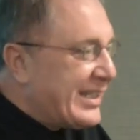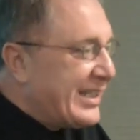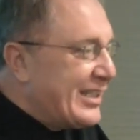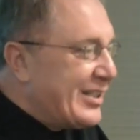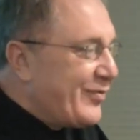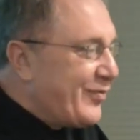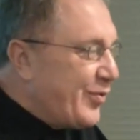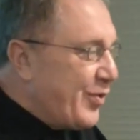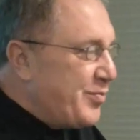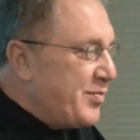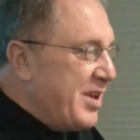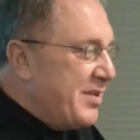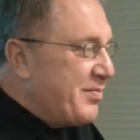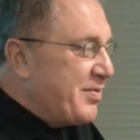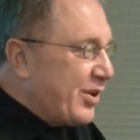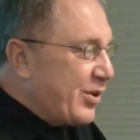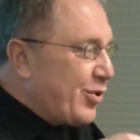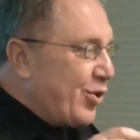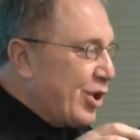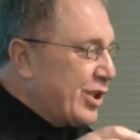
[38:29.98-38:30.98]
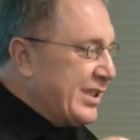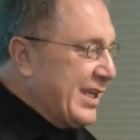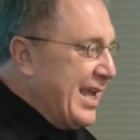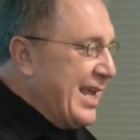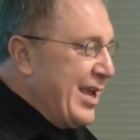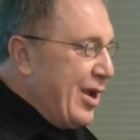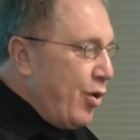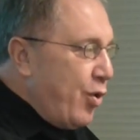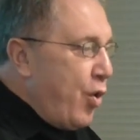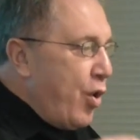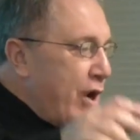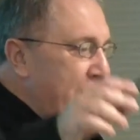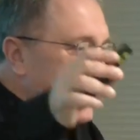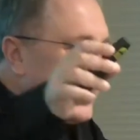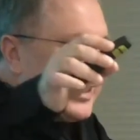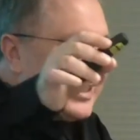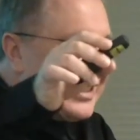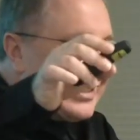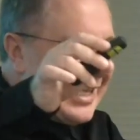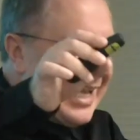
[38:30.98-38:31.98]
at least for me, because
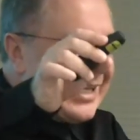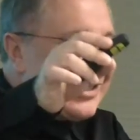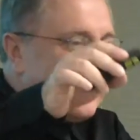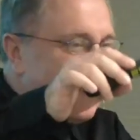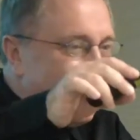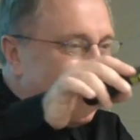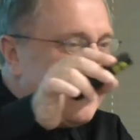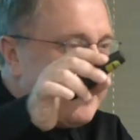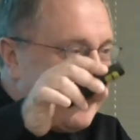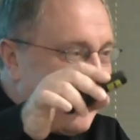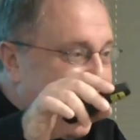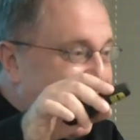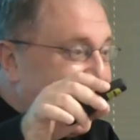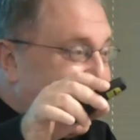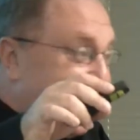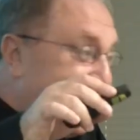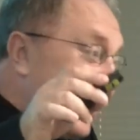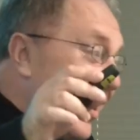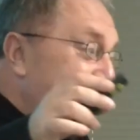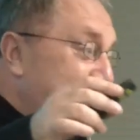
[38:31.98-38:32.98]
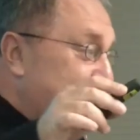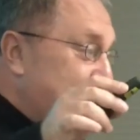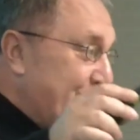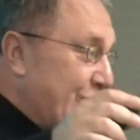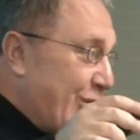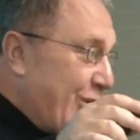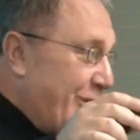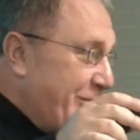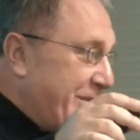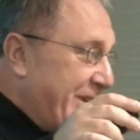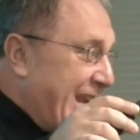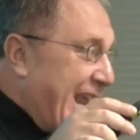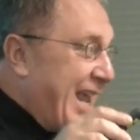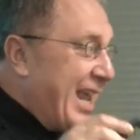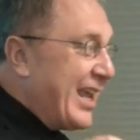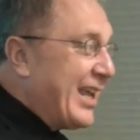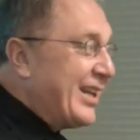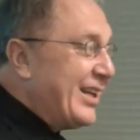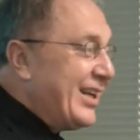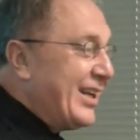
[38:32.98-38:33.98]
Aarhus is actually very close to
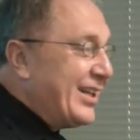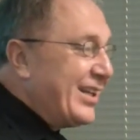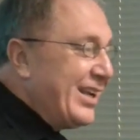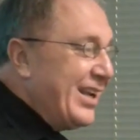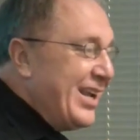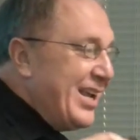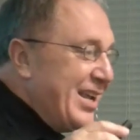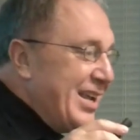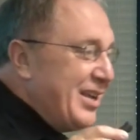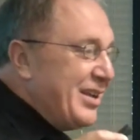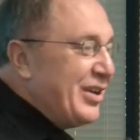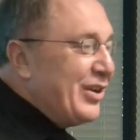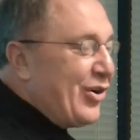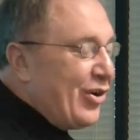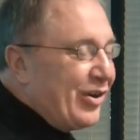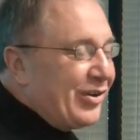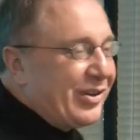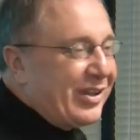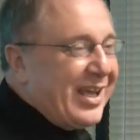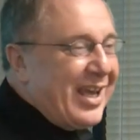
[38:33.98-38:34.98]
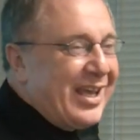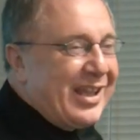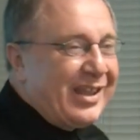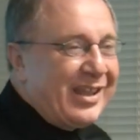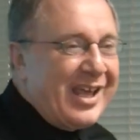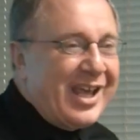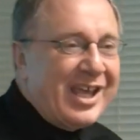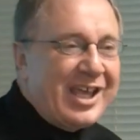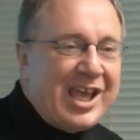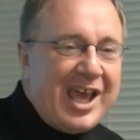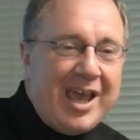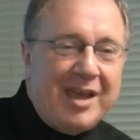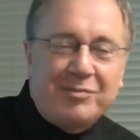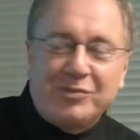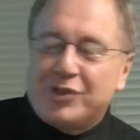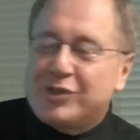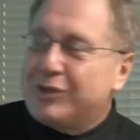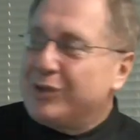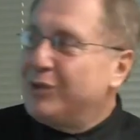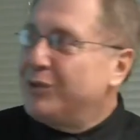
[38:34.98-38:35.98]
Copenhagen, and they, they
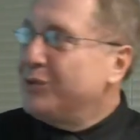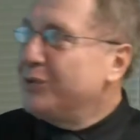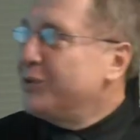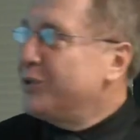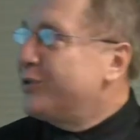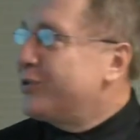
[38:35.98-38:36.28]
came to,